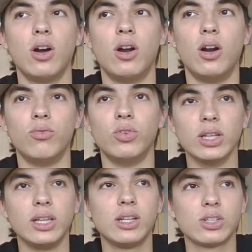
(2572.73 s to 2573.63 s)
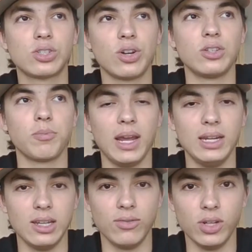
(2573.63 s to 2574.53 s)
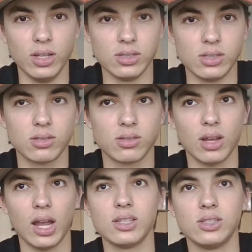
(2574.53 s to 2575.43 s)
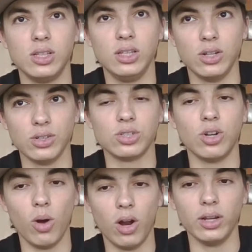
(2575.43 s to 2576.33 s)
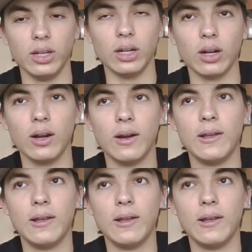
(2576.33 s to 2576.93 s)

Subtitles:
are really going to start to pay dividends as the years go on here.